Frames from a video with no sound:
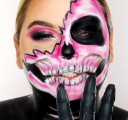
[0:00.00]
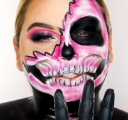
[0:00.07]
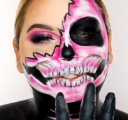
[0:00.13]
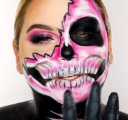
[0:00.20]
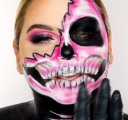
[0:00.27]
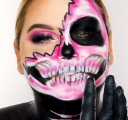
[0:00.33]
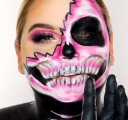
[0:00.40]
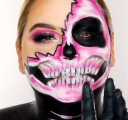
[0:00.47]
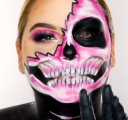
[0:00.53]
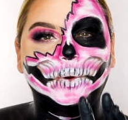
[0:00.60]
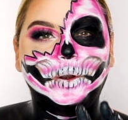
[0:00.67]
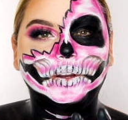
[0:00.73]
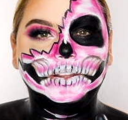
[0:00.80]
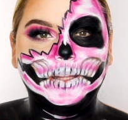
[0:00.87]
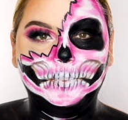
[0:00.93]
to give it
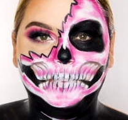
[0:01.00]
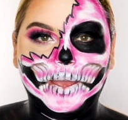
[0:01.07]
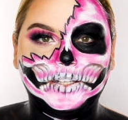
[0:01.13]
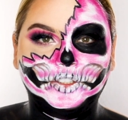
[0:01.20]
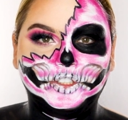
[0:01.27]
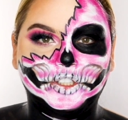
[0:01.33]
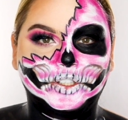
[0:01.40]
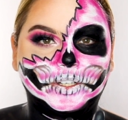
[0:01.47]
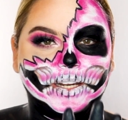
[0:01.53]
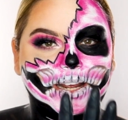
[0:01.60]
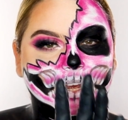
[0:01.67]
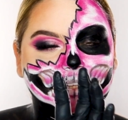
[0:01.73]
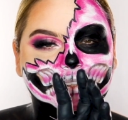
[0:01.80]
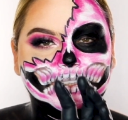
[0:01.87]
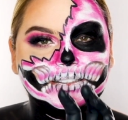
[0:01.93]
more dimension
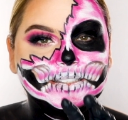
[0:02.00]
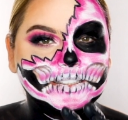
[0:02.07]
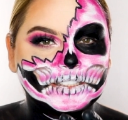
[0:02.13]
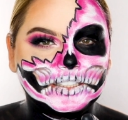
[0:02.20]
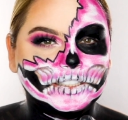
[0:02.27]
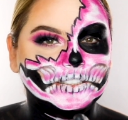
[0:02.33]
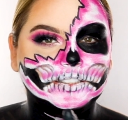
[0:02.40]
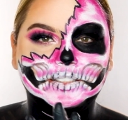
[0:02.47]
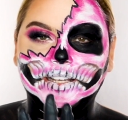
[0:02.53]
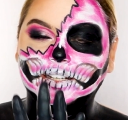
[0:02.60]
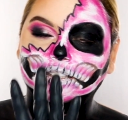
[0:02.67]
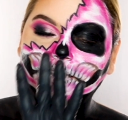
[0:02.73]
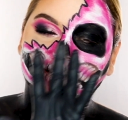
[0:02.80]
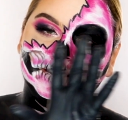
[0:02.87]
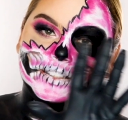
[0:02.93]
and the details
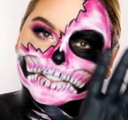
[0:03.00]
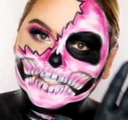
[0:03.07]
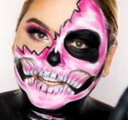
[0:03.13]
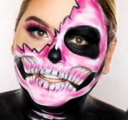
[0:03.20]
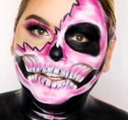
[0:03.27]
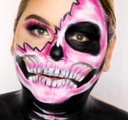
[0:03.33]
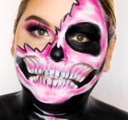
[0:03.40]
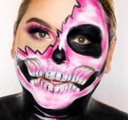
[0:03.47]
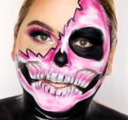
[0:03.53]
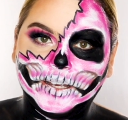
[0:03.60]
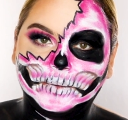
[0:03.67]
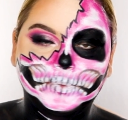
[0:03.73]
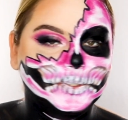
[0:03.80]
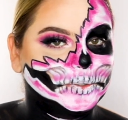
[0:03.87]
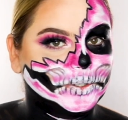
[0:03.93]
that is gonna take your
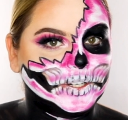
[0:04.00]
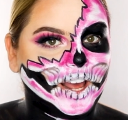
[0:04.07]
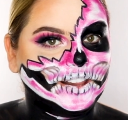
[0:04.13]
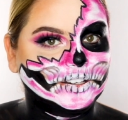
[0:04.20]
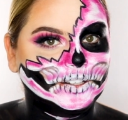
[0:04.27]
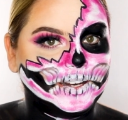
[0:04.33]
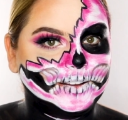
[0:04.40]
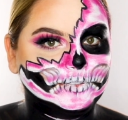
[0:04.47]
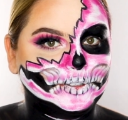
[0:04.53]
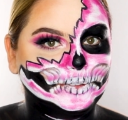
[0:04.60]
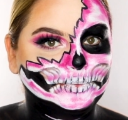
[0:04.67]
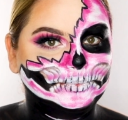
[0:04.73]
makeup to another level.